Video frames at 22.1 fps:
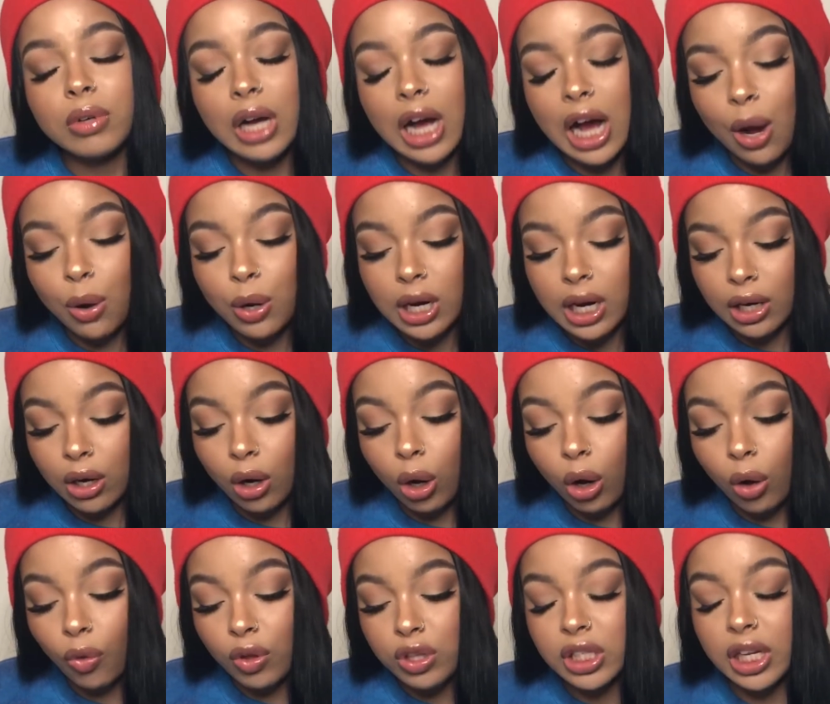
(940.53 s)
I had
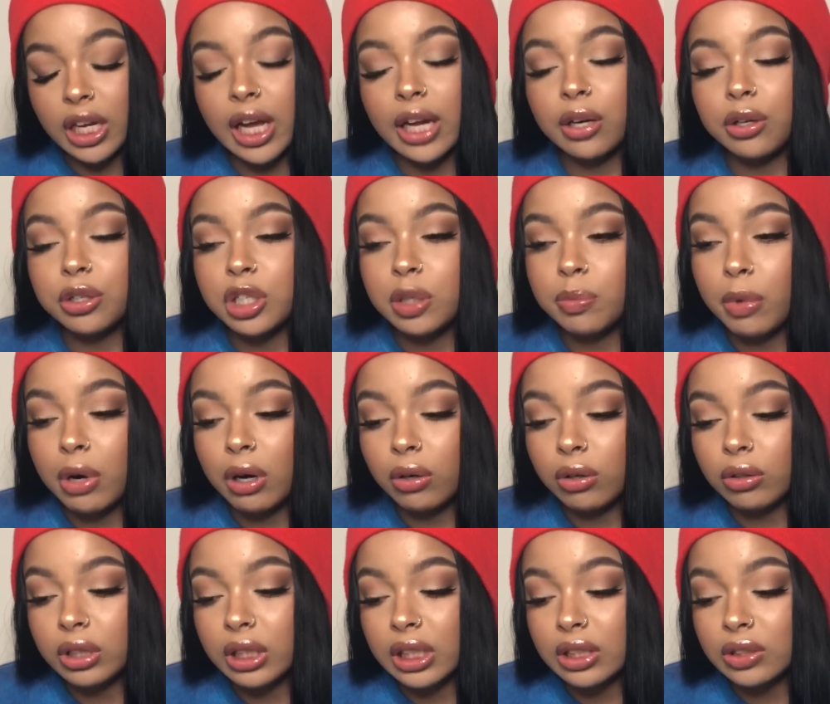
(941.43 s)
all this like energy
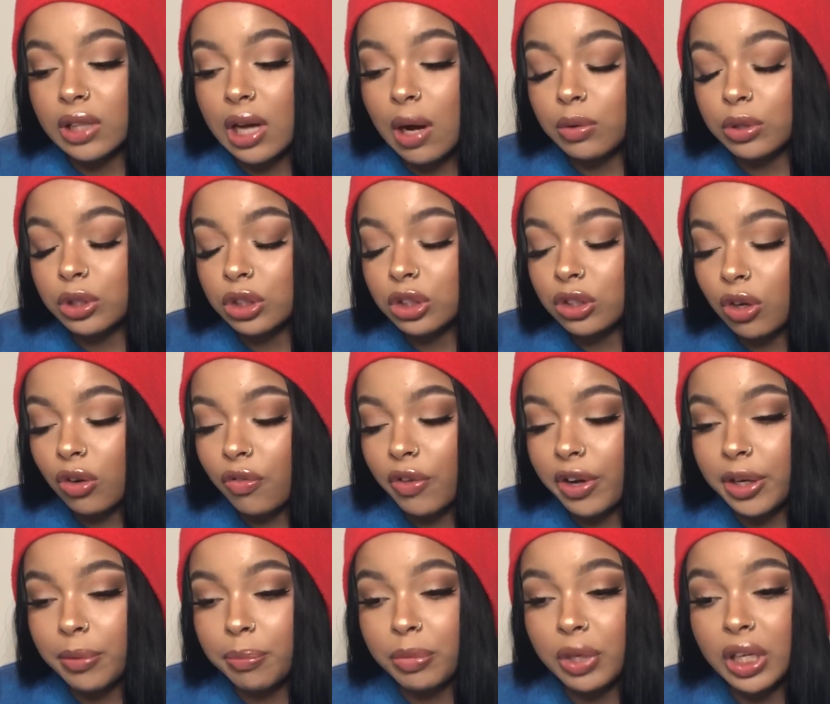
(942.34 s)
bottled in, so I was just so
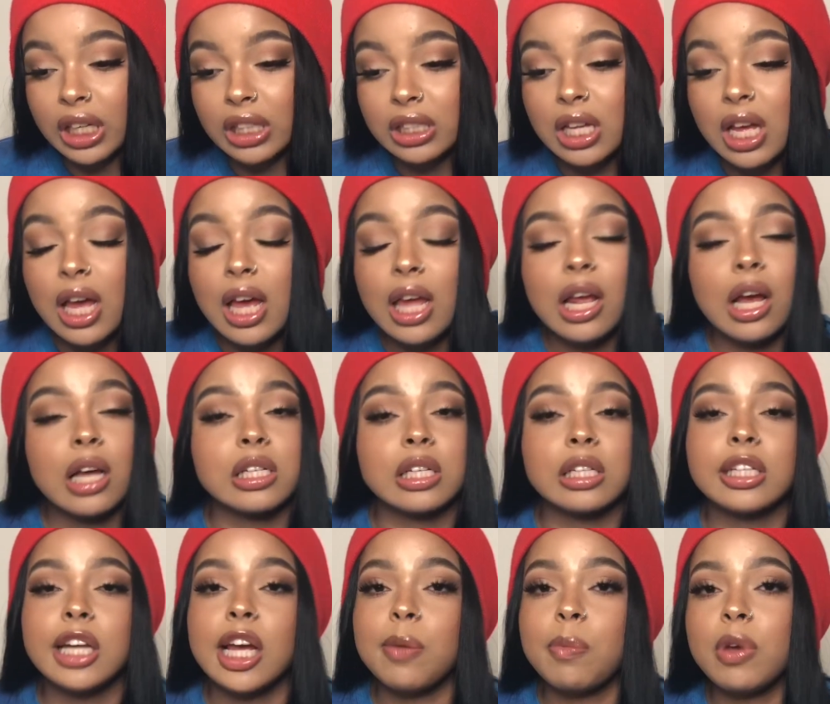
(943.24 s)
fucking pissed. I was
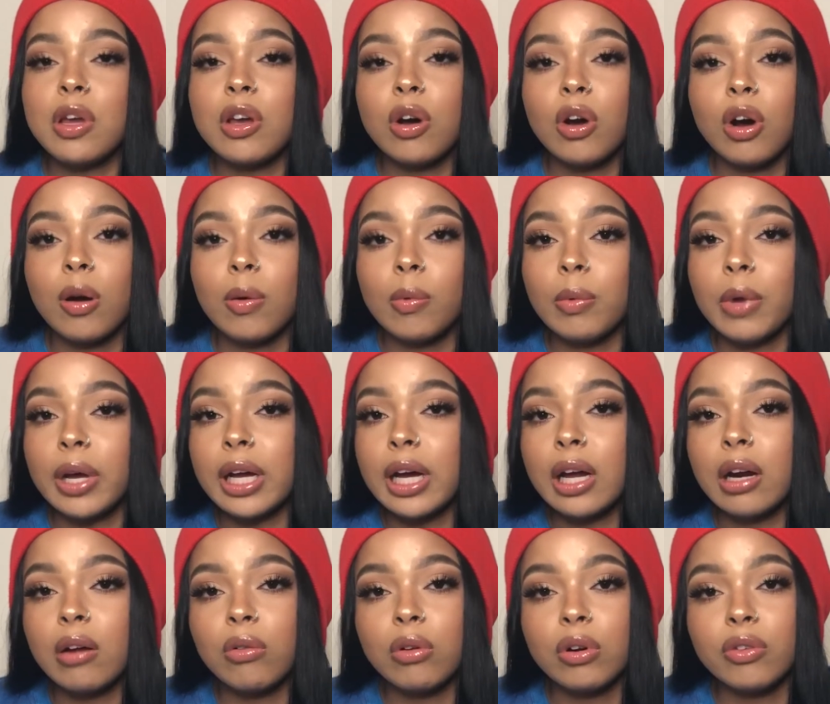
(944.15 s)
like, take me home. Like,
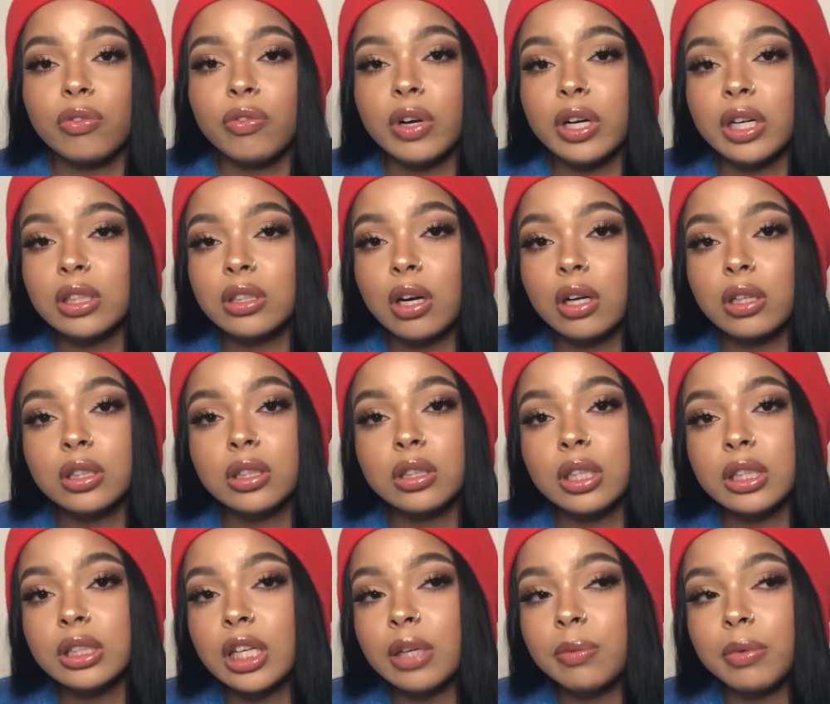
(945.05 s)
I don't want to fucking talk to you.
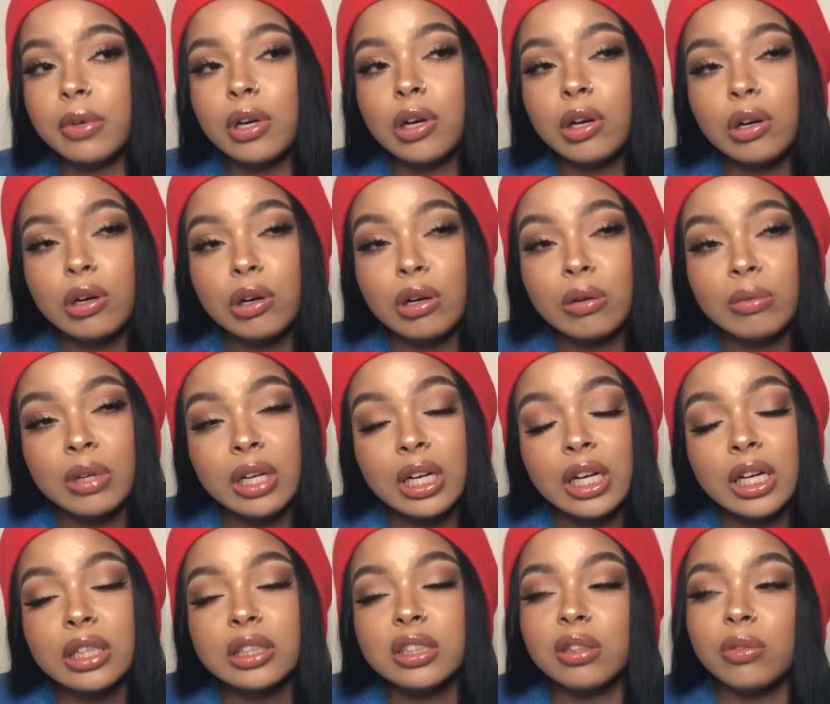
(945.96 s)
Like, take me home.
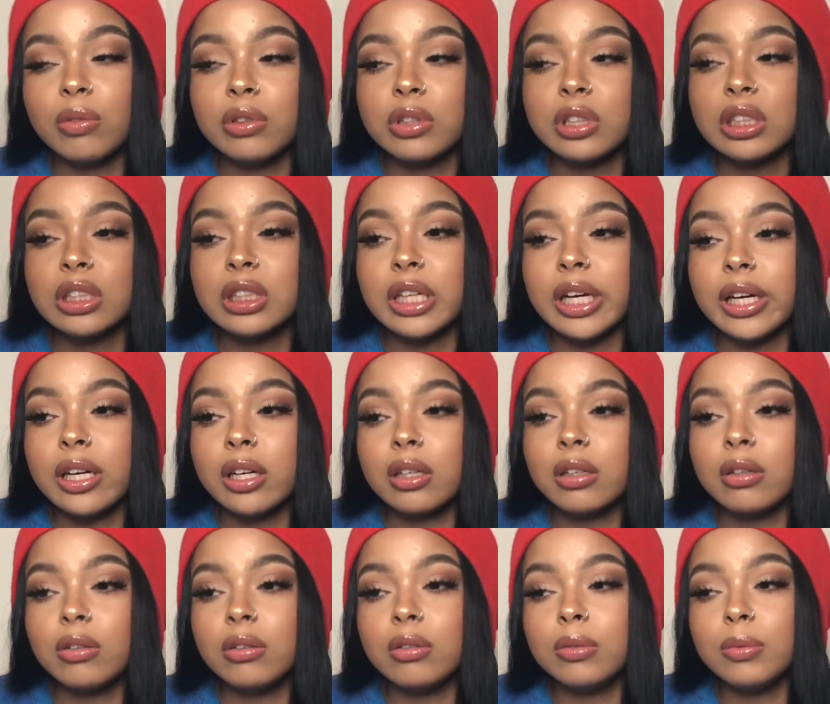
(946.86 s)
So we're just like
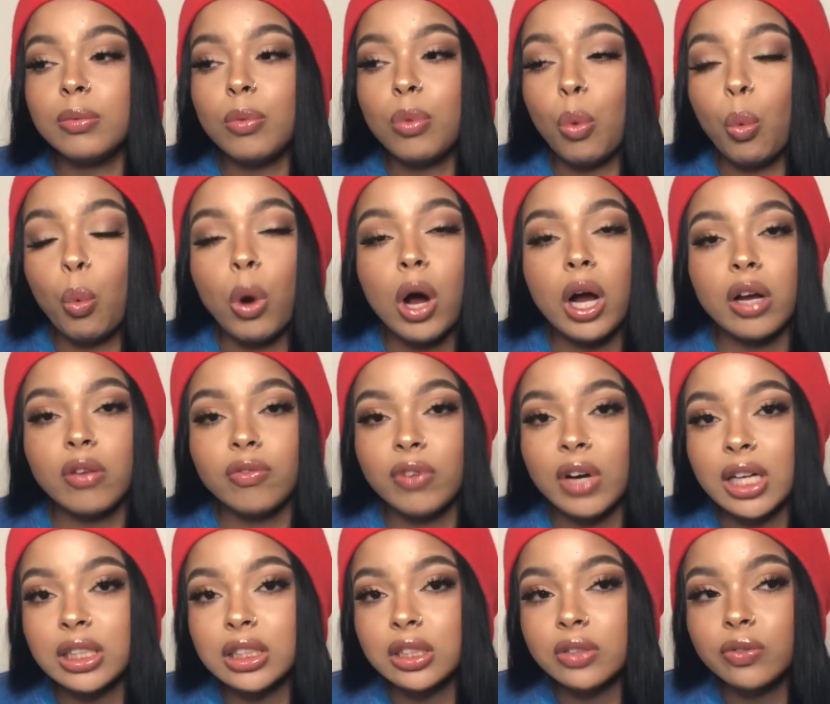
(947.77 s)
walking
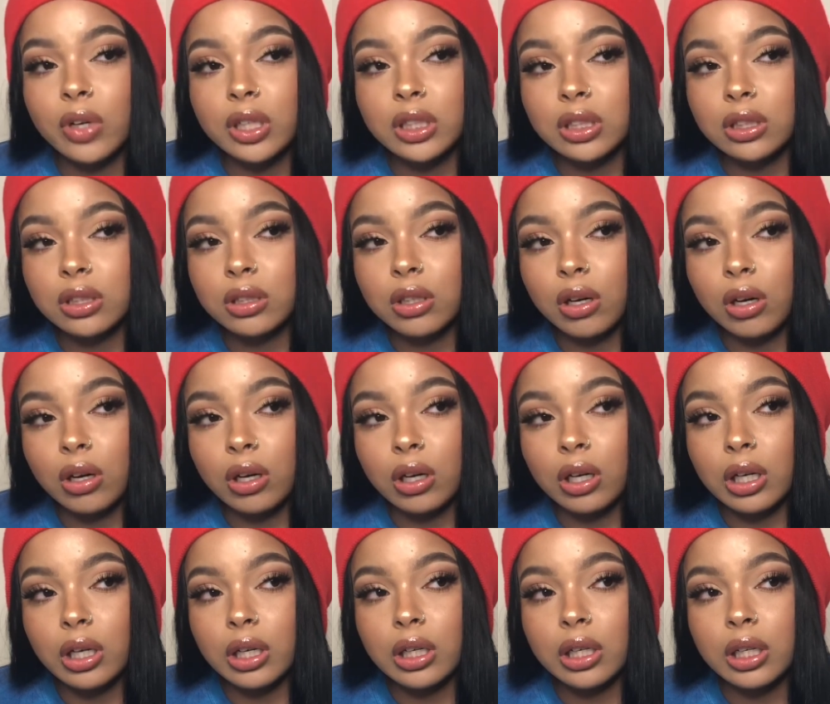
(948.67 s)
fast as fuck to the
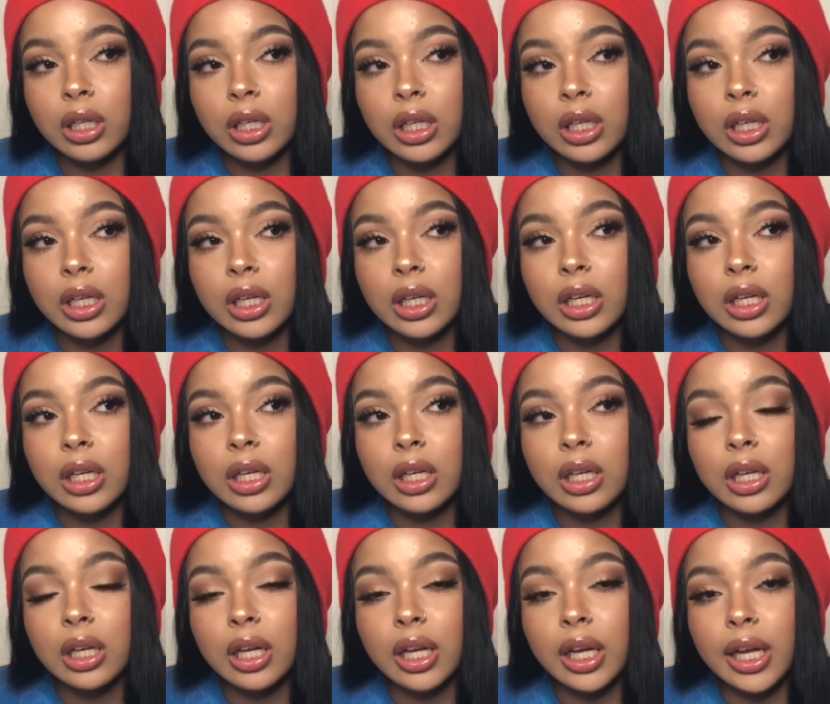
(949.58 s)
car,
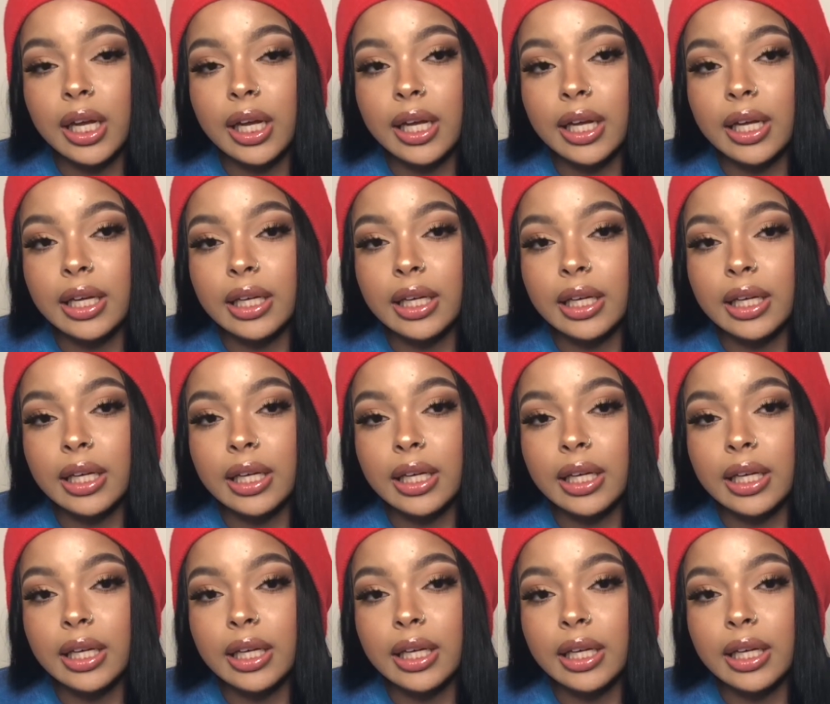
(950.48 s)
and